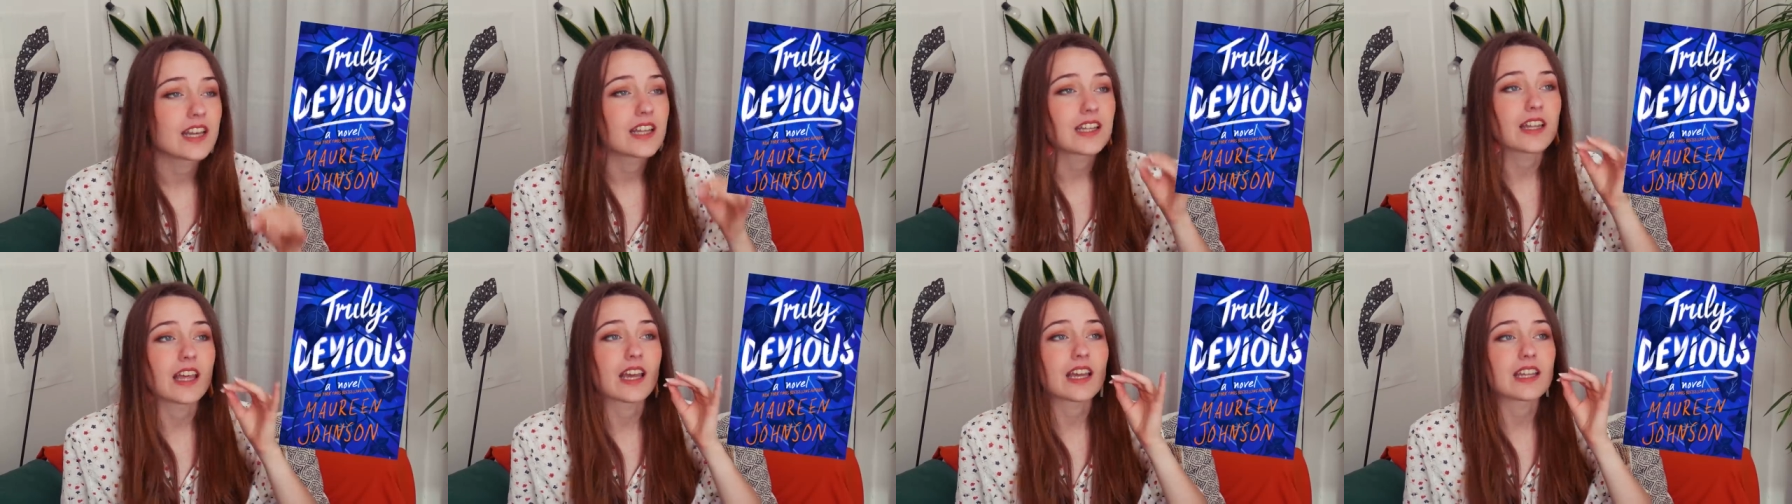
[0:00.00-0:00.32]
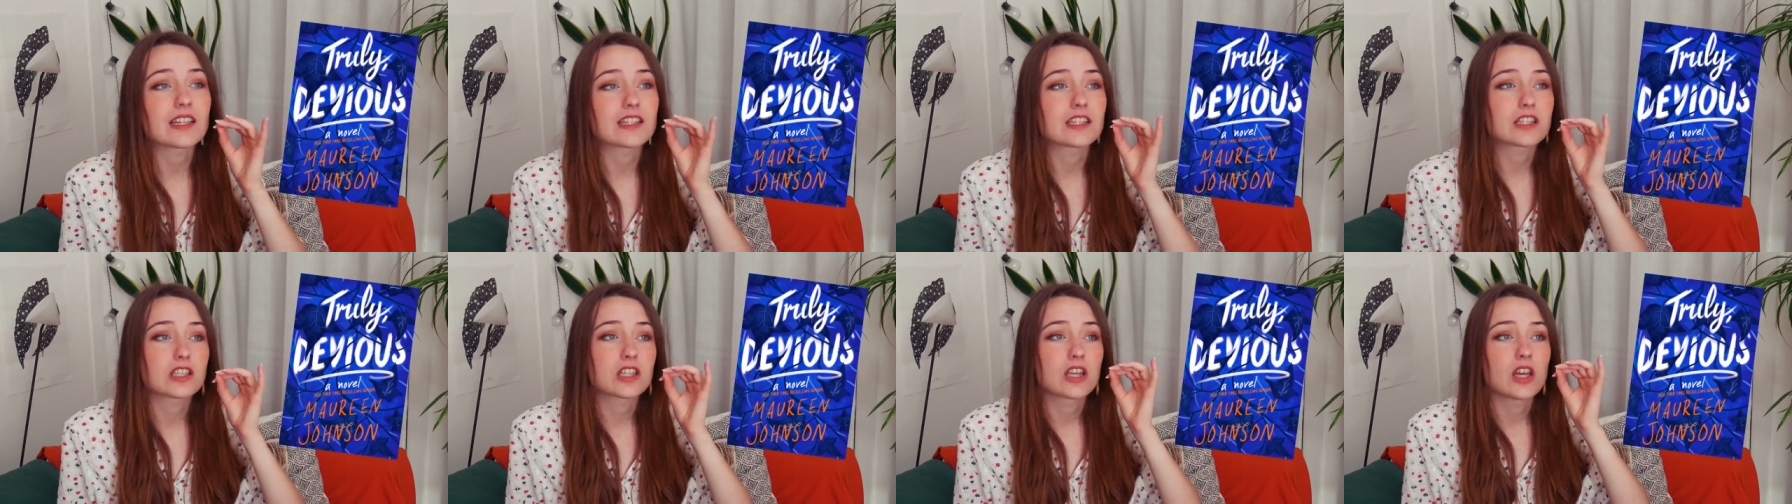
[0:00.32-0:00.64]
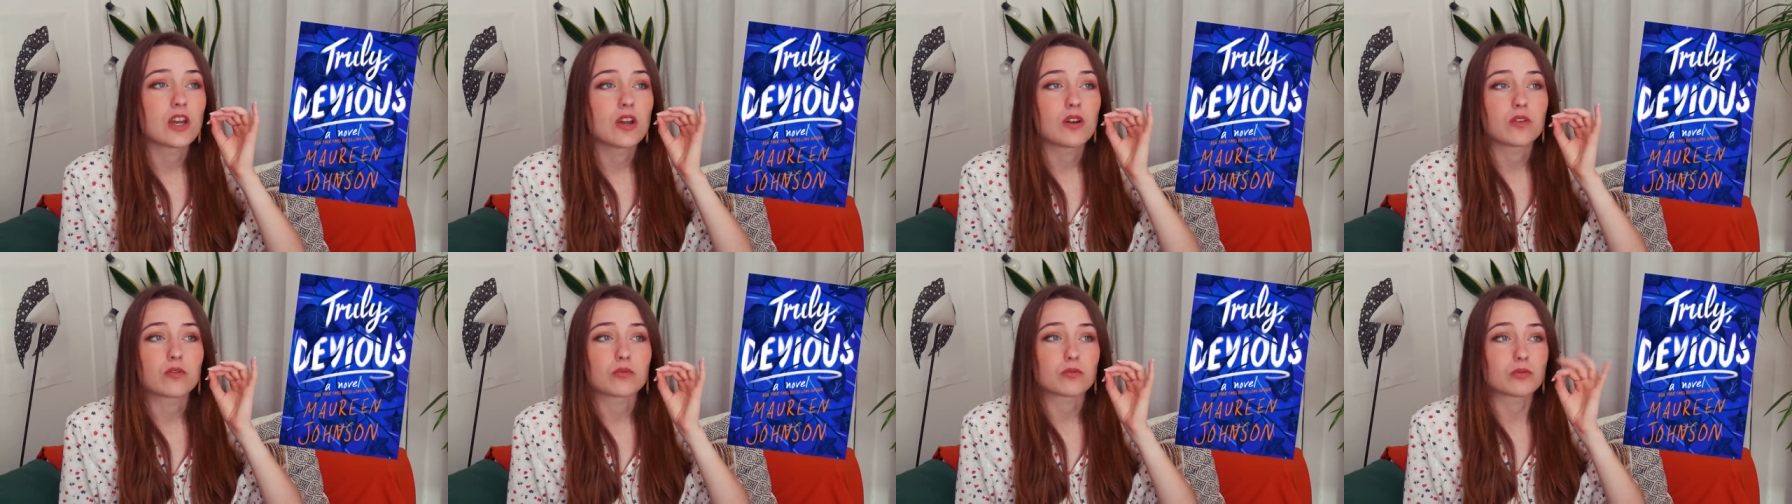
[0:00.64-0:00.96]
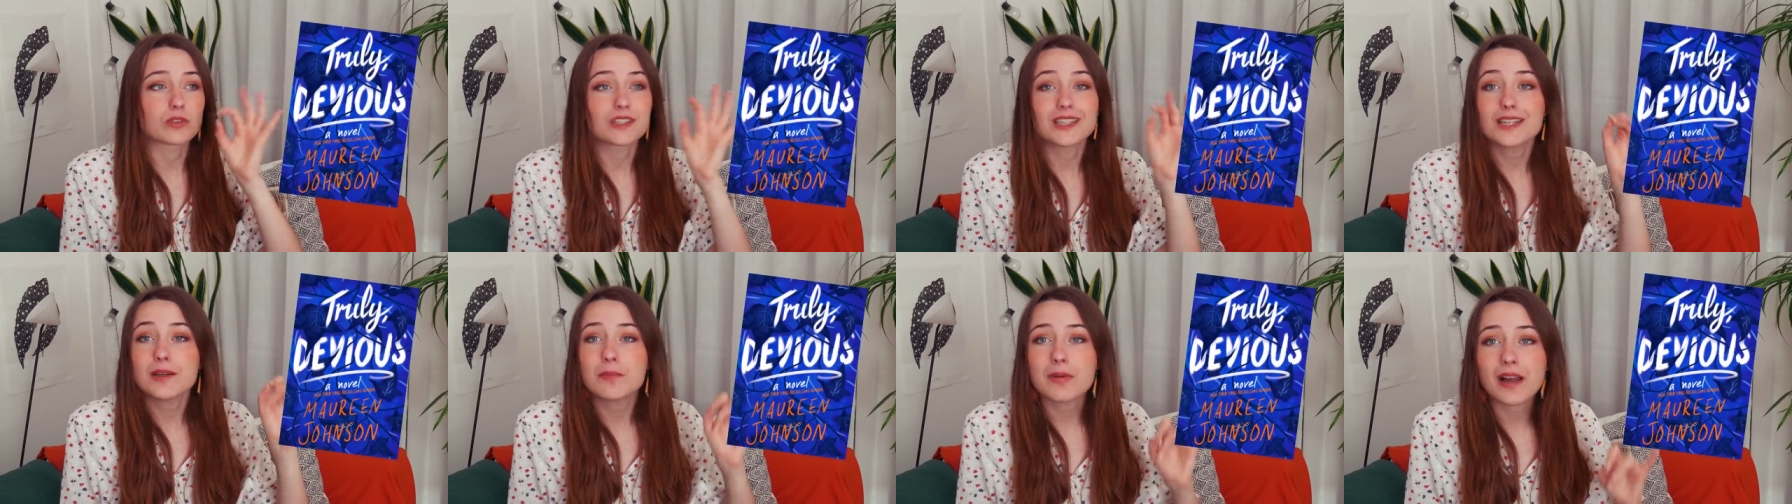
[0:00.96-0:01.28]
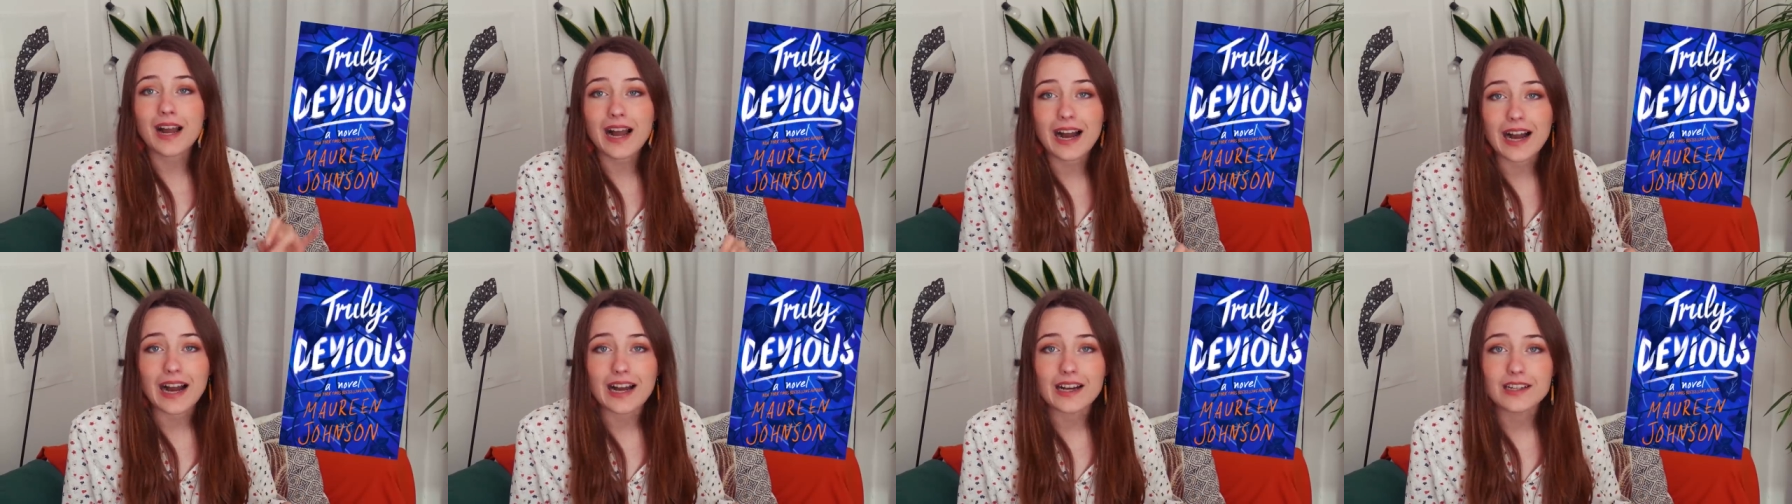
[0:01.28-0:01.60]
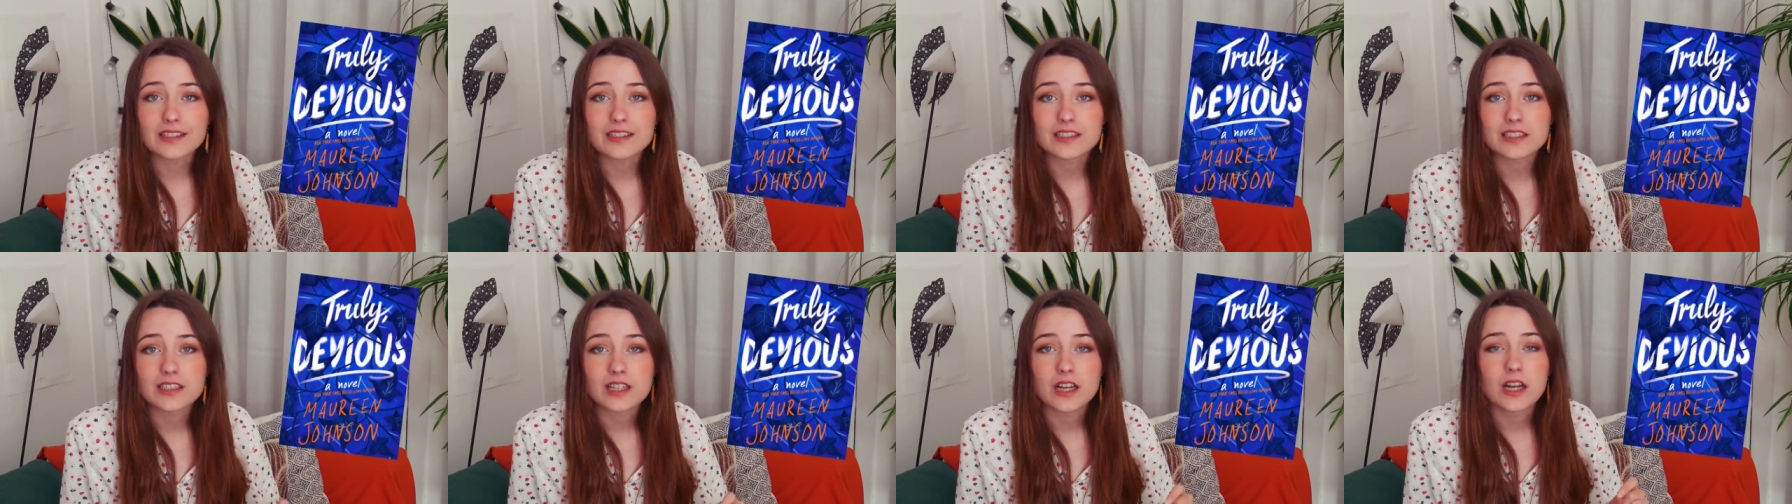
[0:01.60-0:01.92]
Like it's really
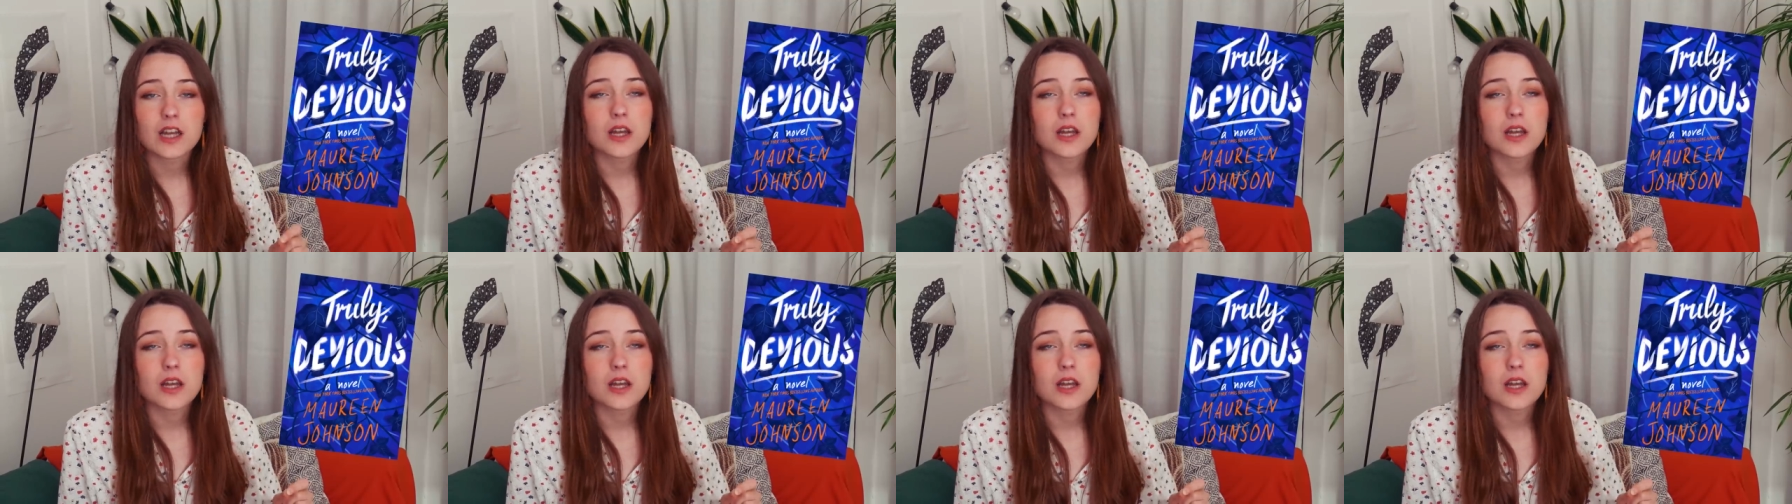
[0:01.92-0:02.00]
bad,